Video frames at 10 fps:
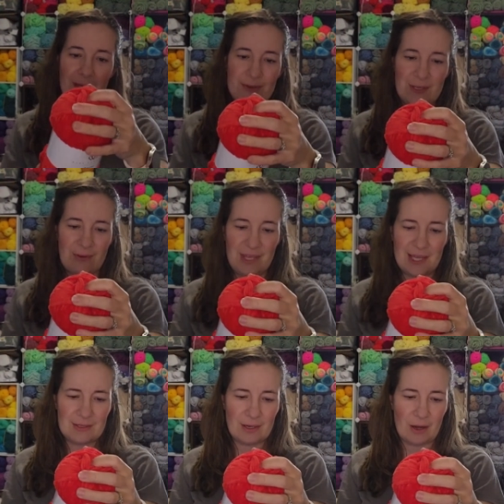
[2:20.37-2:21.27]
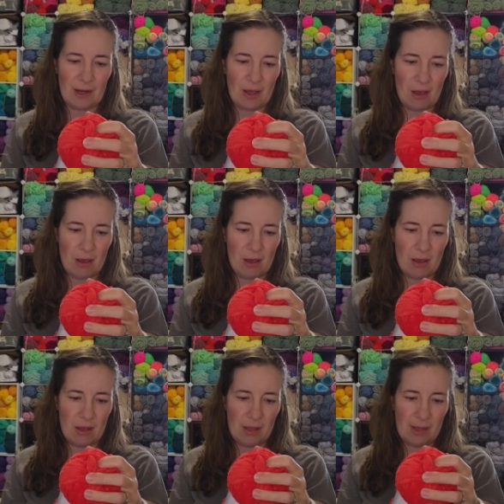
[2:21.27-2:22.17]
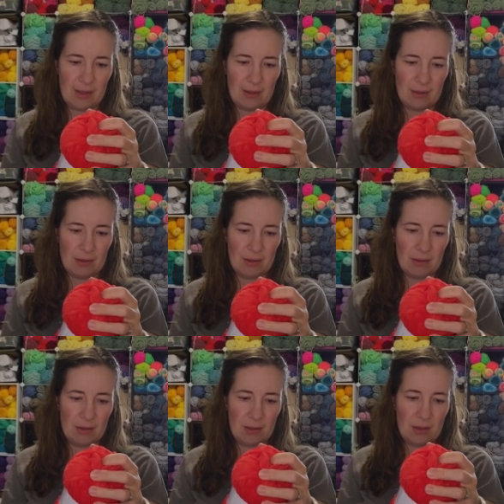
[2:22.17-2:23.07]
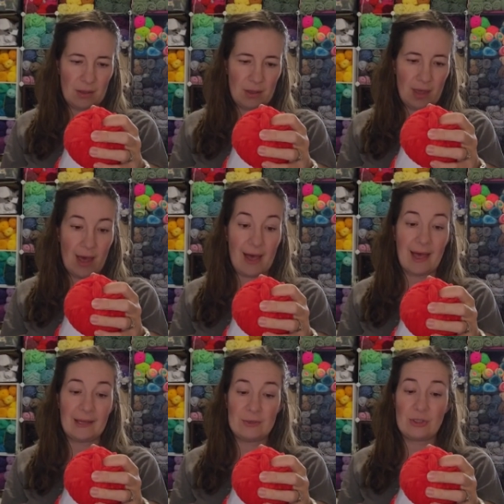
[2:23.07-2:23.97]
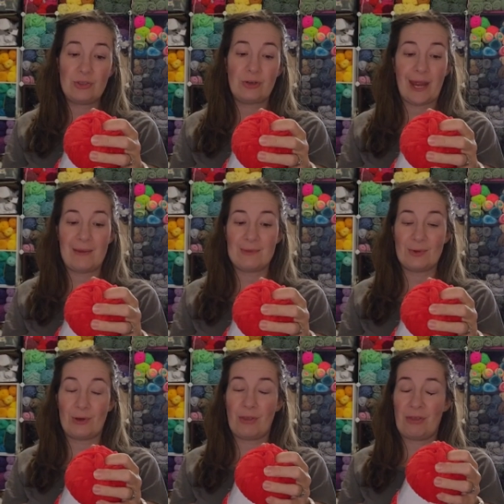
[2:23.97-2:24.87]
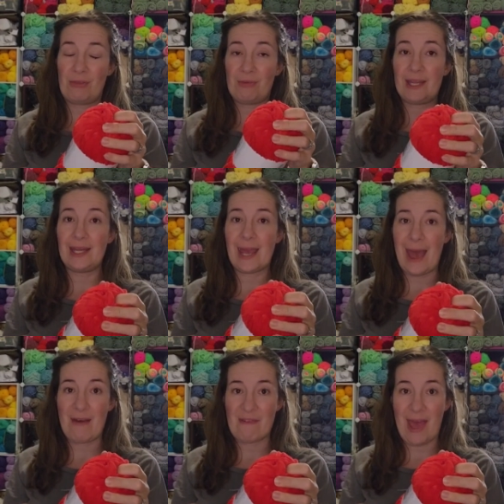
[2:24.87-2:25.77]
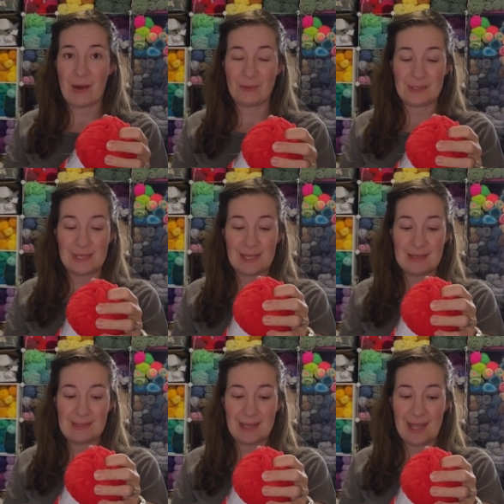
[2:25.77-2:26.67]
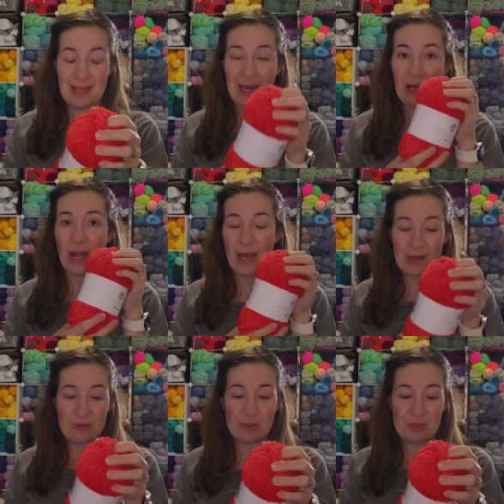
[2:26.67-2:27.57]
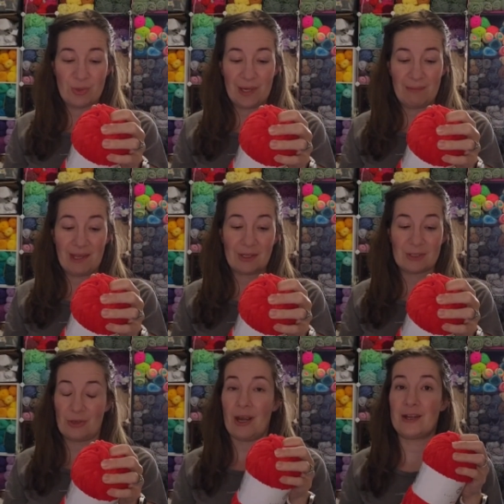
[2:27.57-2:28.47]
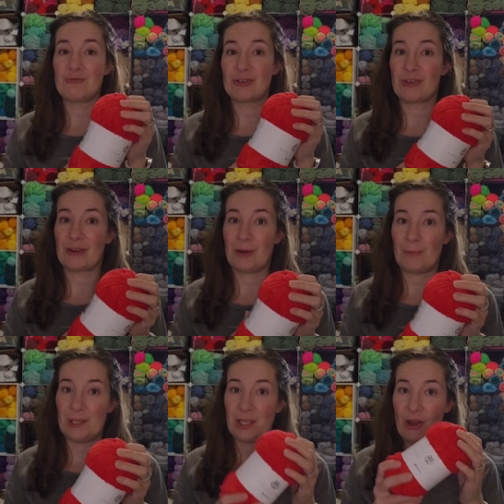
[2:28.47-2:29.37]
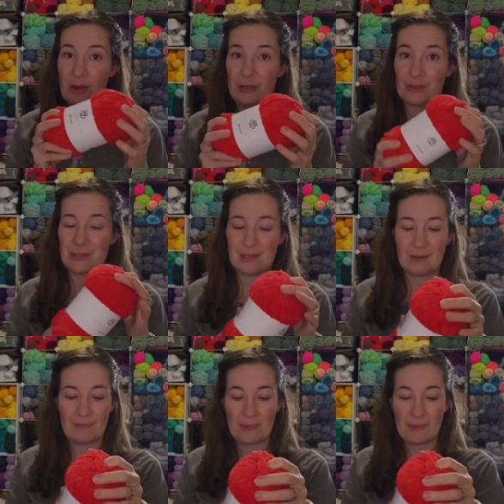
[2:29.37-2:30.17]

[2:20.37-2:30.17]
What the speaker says: cute. So these are all 100 grams or 3.5 ounces, and they are 120 meters or 131 yards.